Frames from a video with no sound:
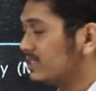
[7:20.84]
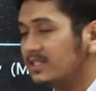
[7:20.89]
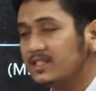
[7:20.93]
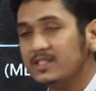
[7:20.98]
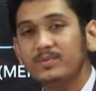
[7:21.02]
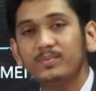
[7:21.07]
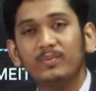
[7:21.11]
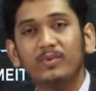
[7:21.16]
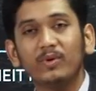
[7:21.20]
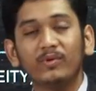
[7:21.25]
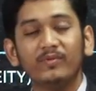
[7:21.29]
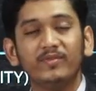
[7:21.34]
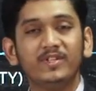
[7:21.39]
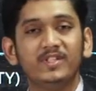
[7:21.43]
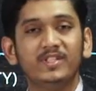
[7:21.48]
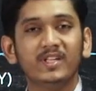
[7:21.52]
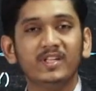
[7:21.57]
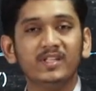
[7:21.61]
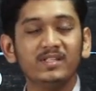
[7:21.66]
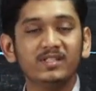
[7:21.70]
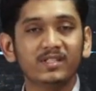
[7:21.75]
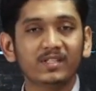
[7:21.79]
such
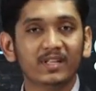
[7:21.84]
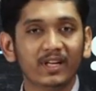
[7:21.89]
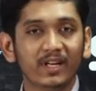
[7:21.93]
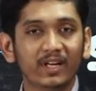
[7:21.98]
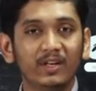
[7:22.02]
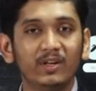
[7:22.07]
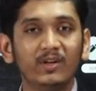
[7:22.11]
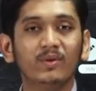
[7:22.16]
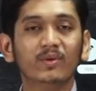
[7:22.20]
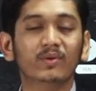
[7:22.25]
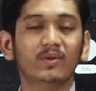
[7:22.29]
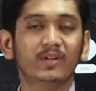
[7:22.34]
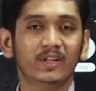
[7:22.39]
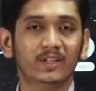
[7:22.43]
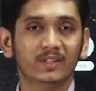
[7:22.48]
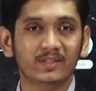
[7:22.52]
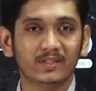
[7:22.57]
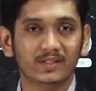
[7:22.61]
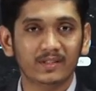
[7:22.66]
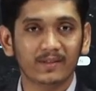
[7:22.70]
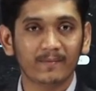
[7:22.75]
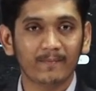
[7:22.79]
provisions into
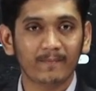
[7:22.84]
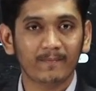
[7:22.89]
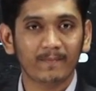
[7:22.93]
this.